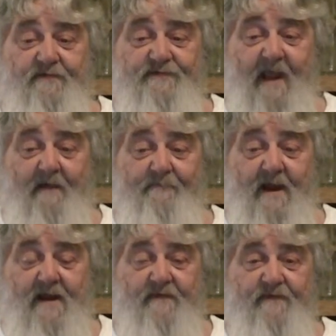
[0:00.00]
stout
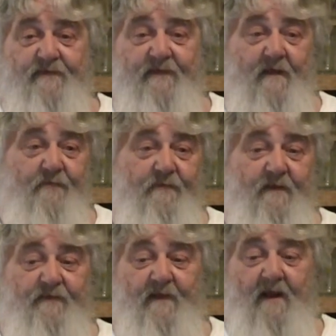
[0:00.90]
fans and stuff, and
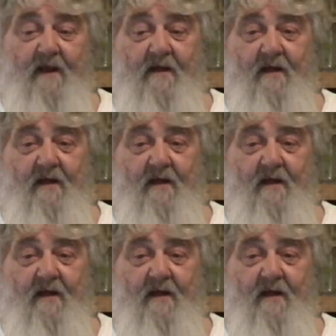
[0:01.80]
they say, oh,